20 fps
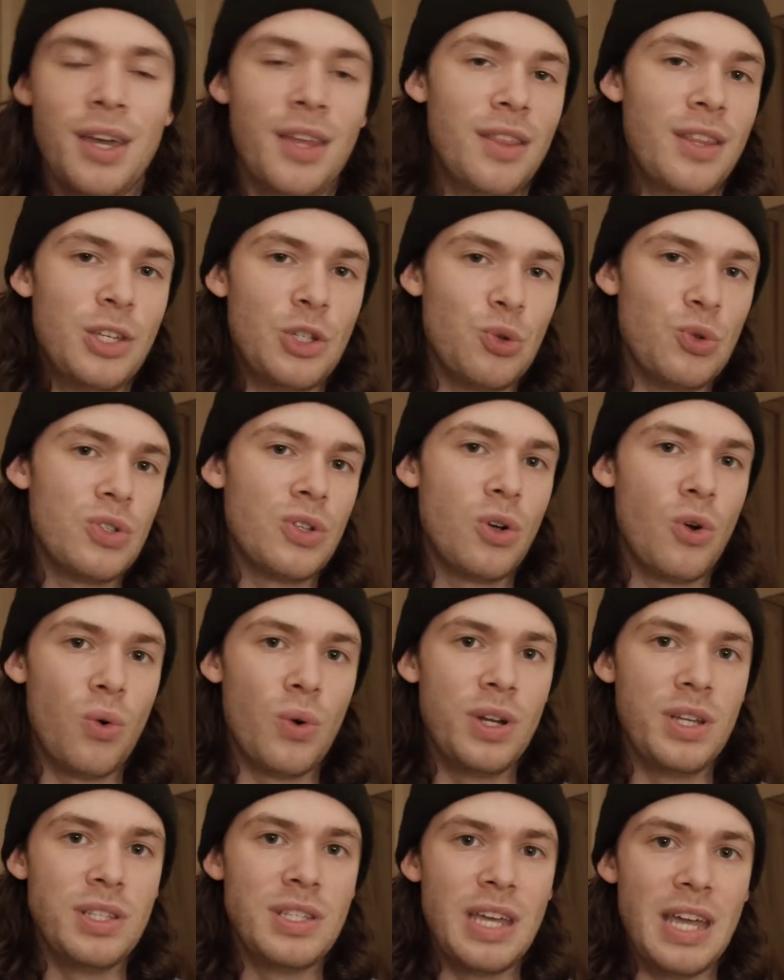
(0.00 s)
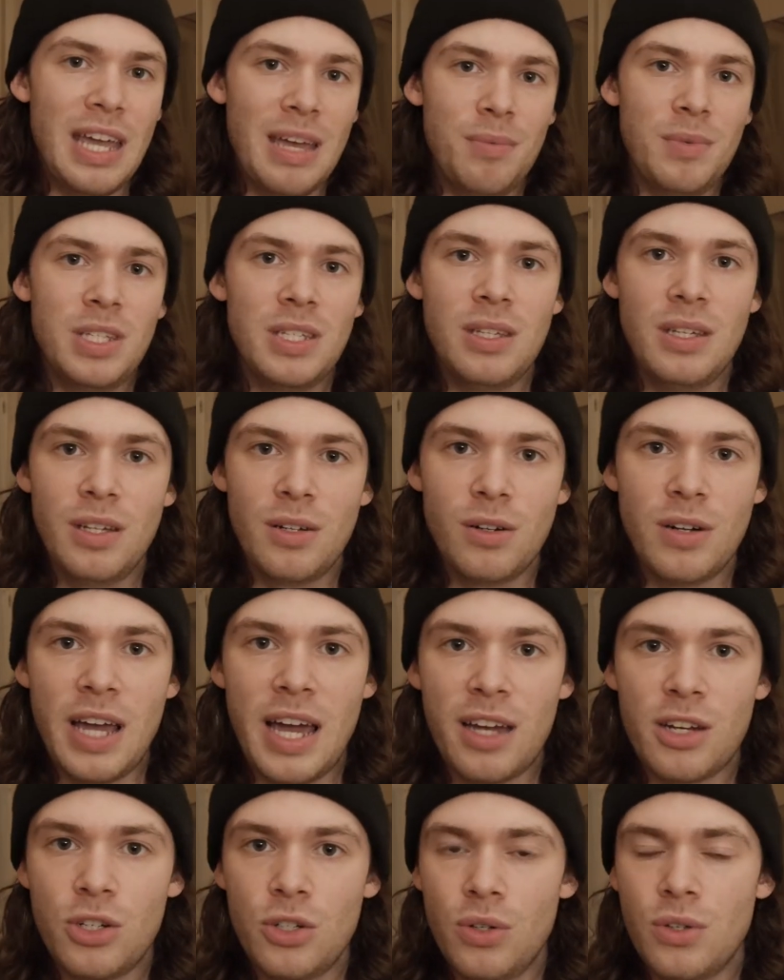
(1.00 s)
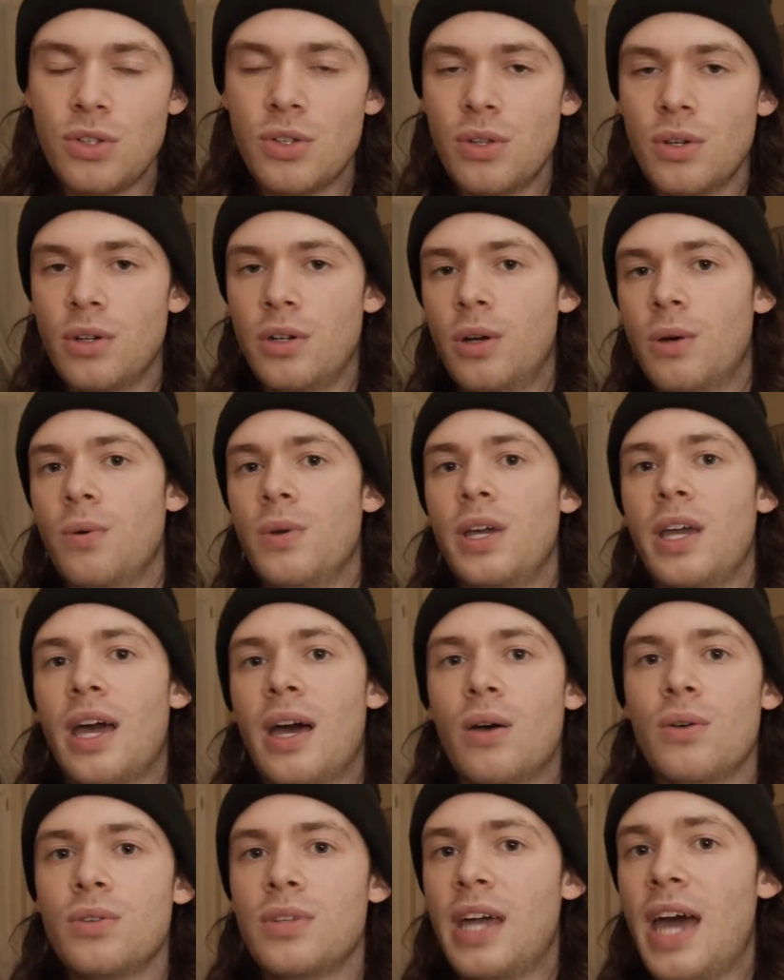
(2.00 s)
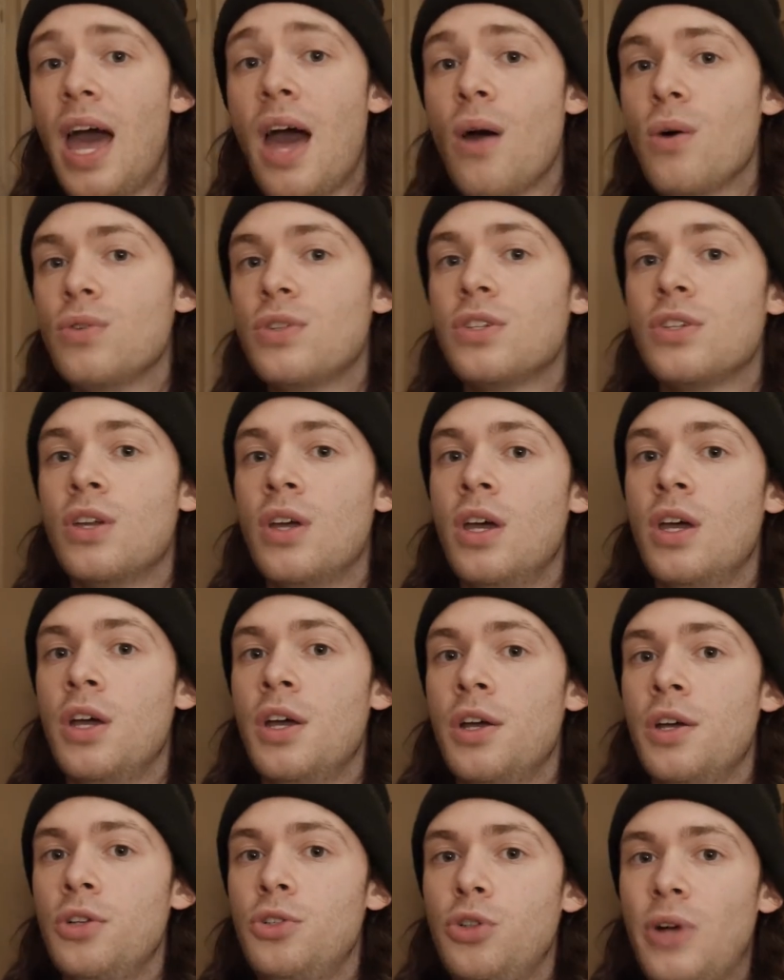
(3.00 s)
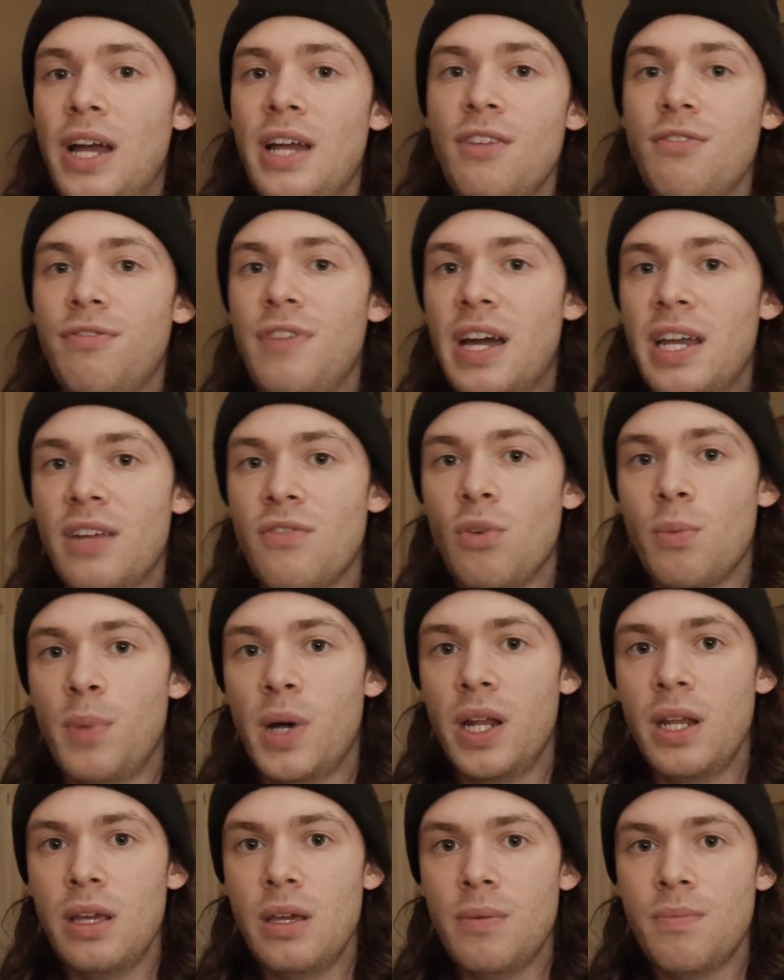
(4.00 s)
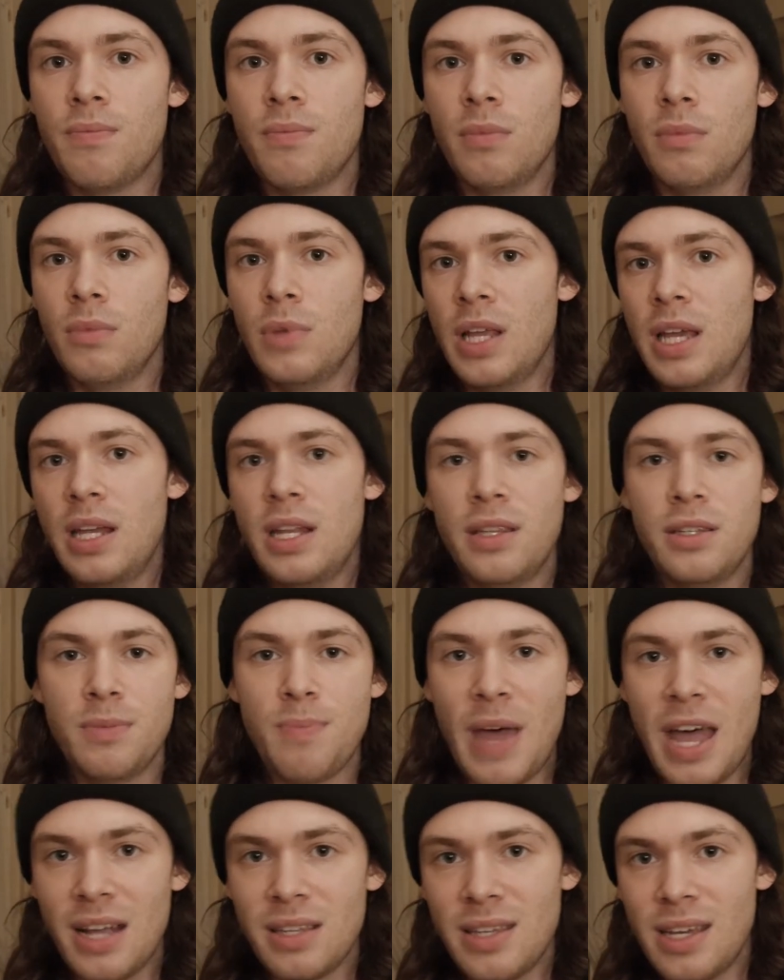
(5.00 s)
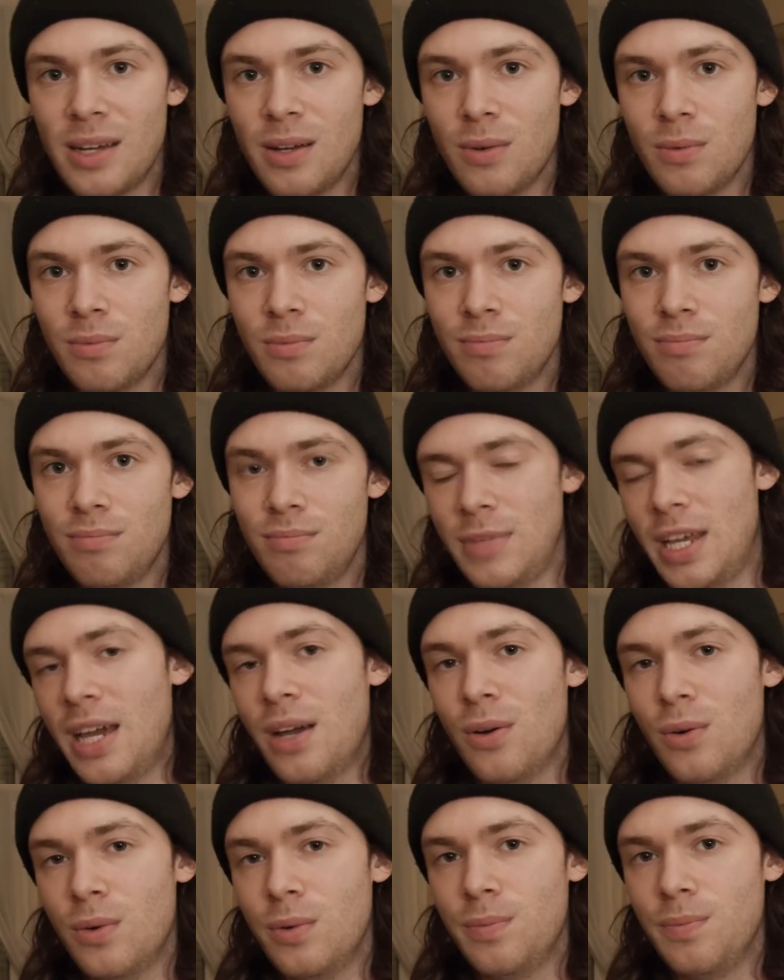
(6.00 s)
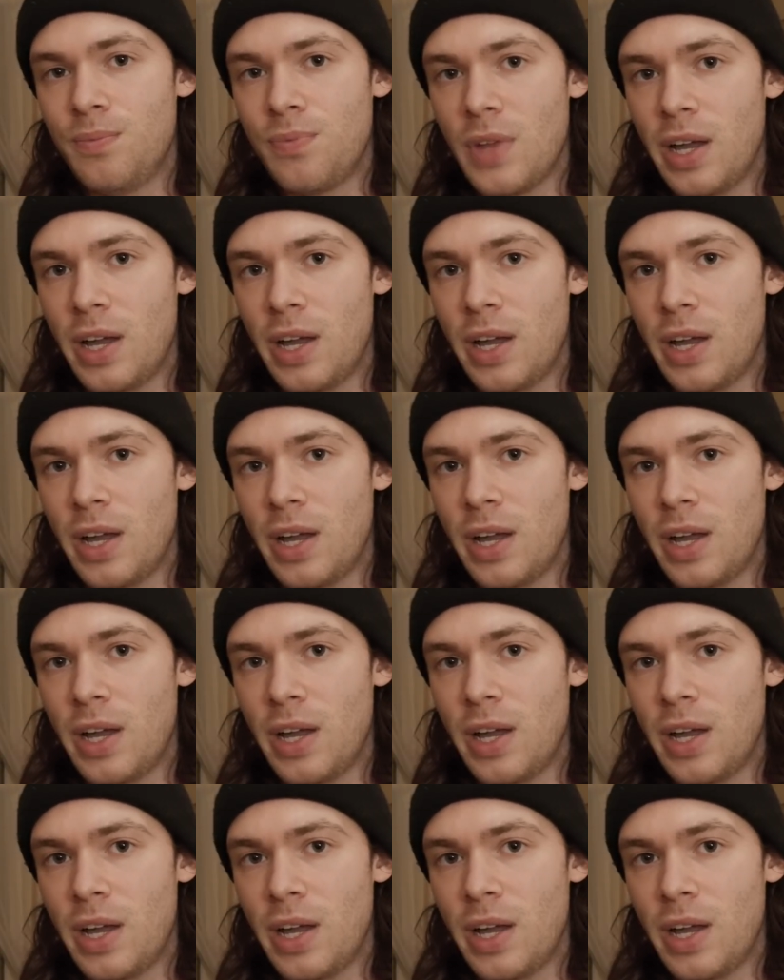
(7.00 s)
This was according to Amnesty International. So they're going house to house, trying to find everybody, laying a smack down.